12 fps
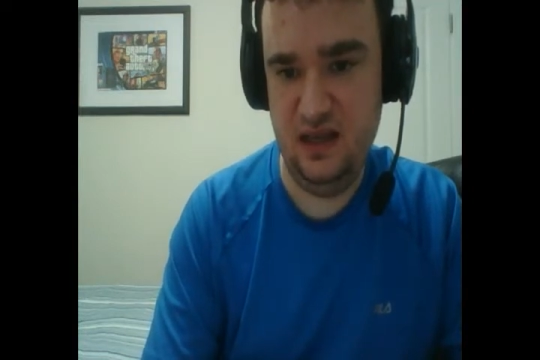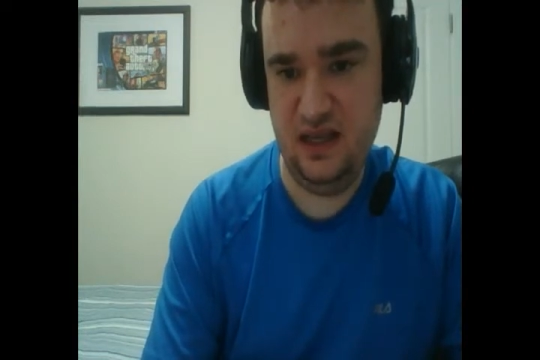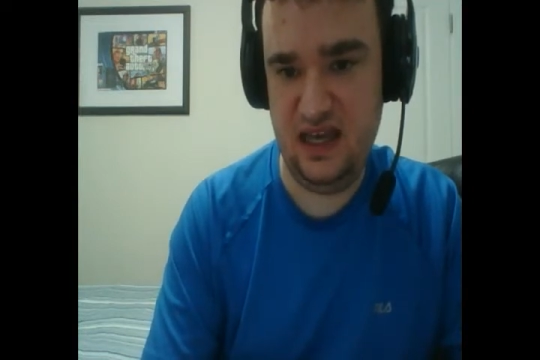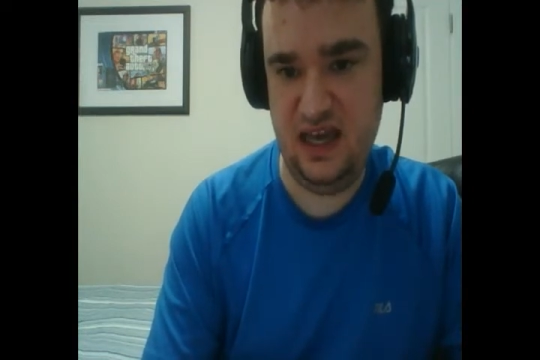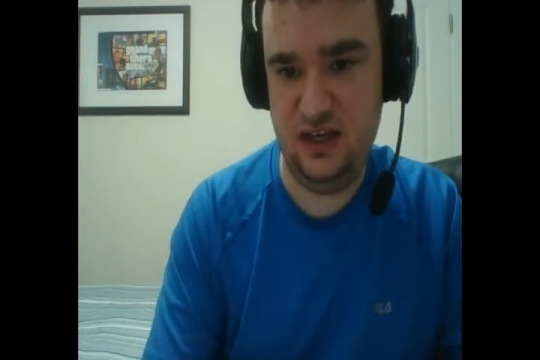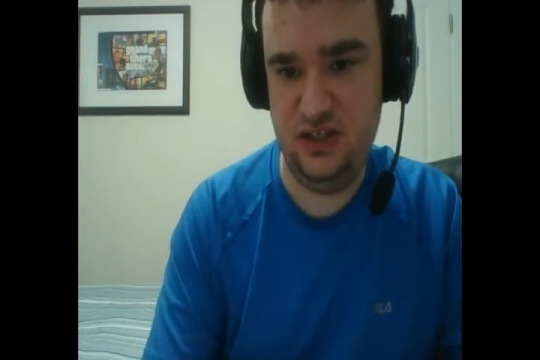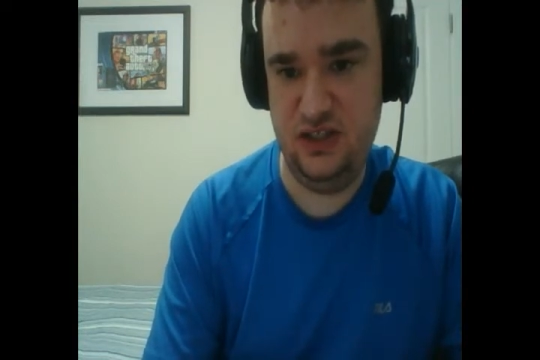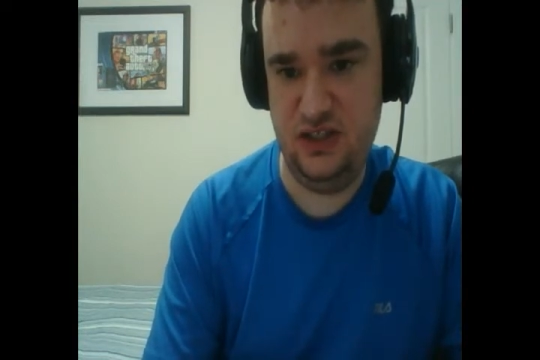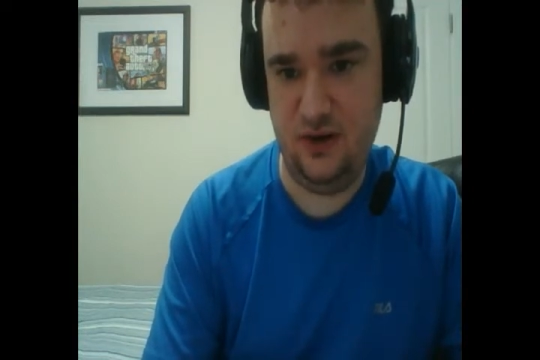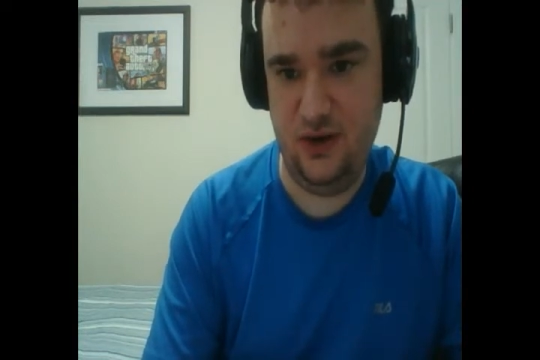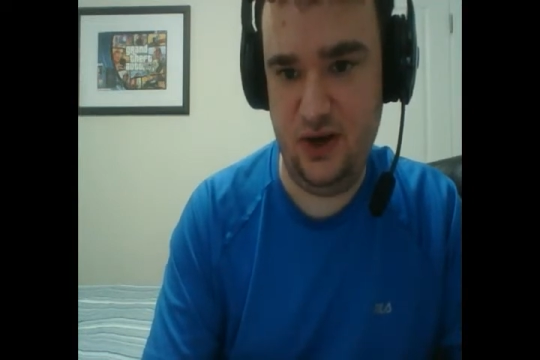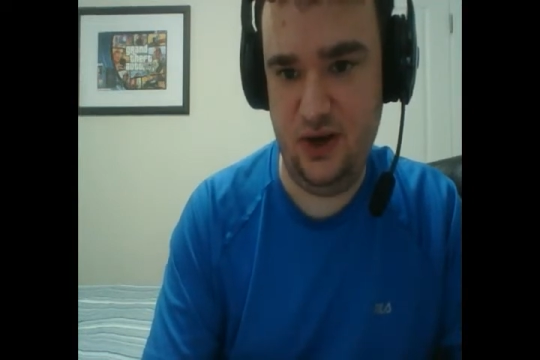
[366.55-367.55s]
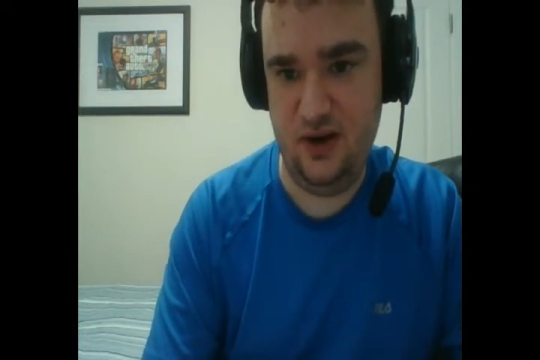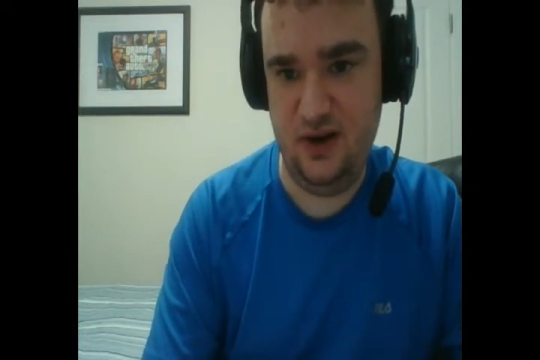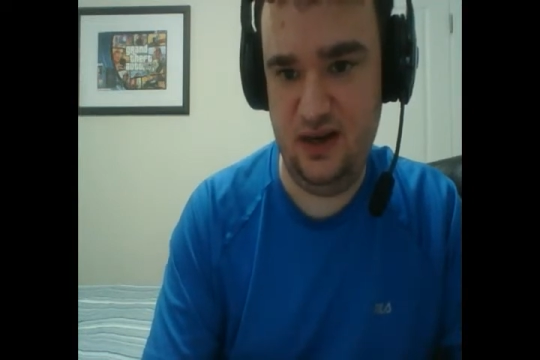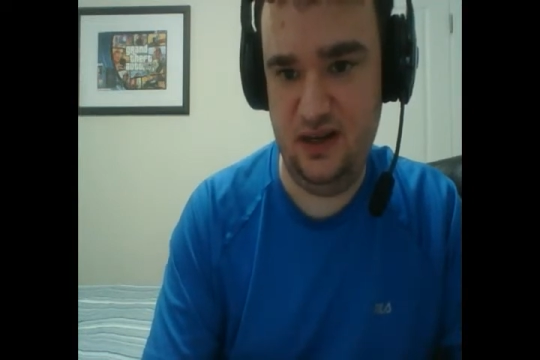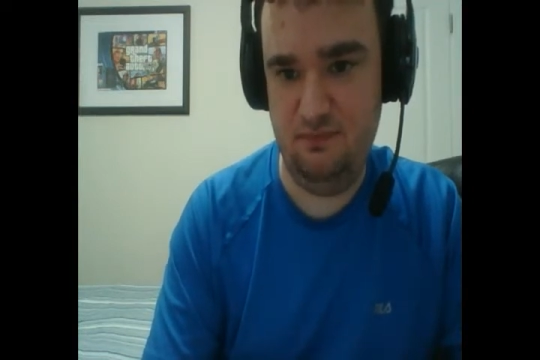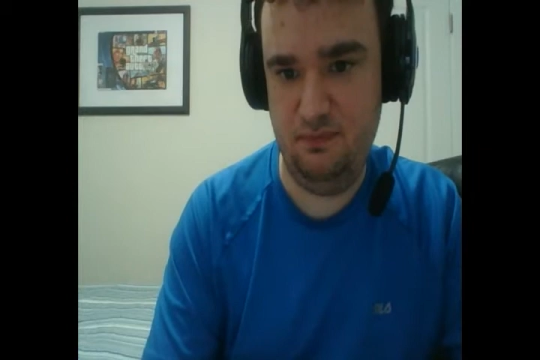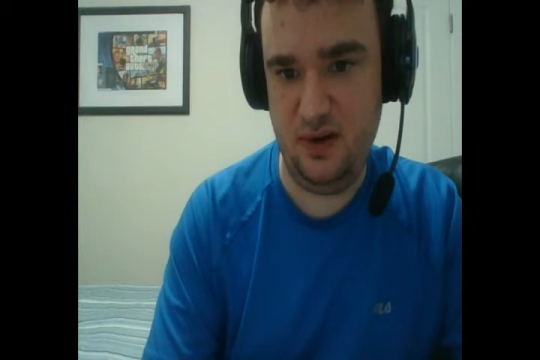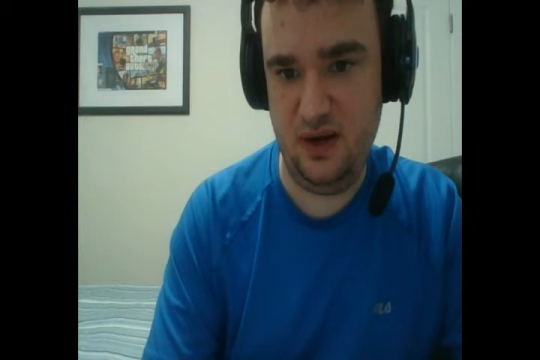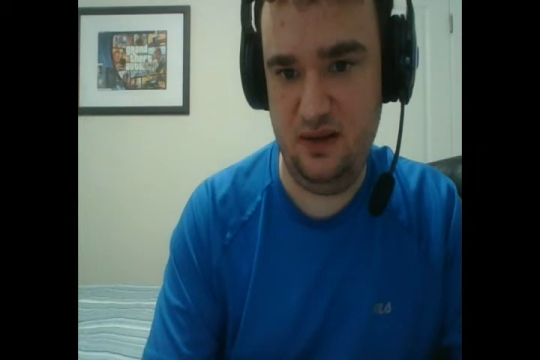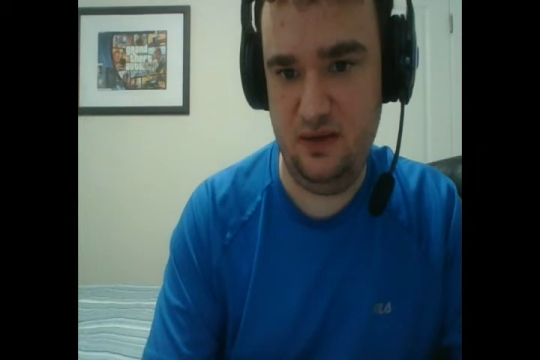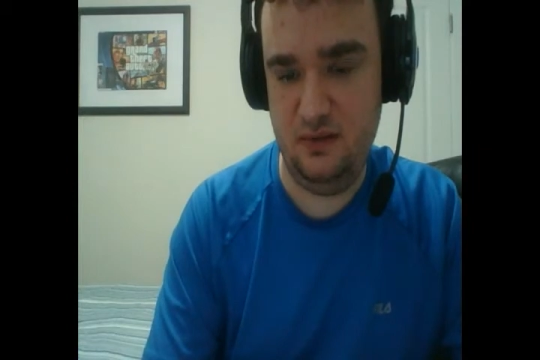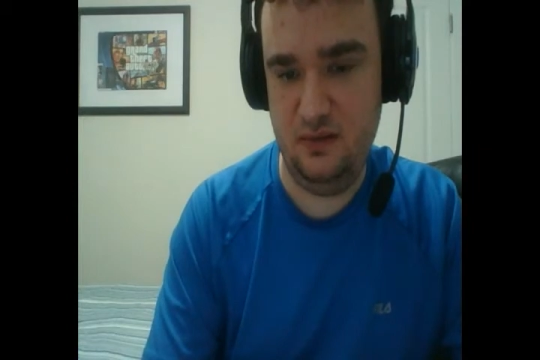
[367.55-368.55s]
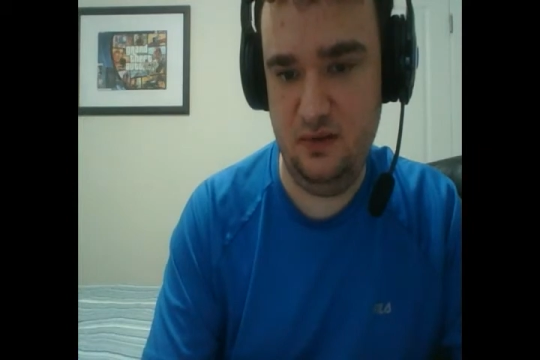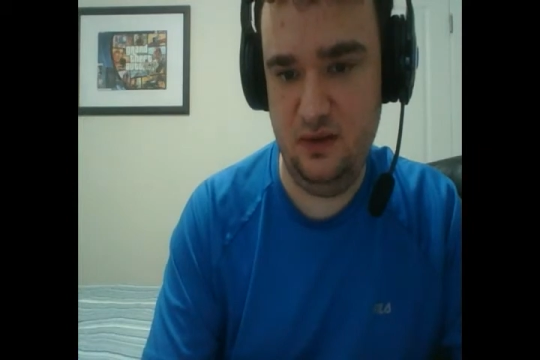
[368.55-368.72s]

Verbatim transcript: Cage so hard it breaks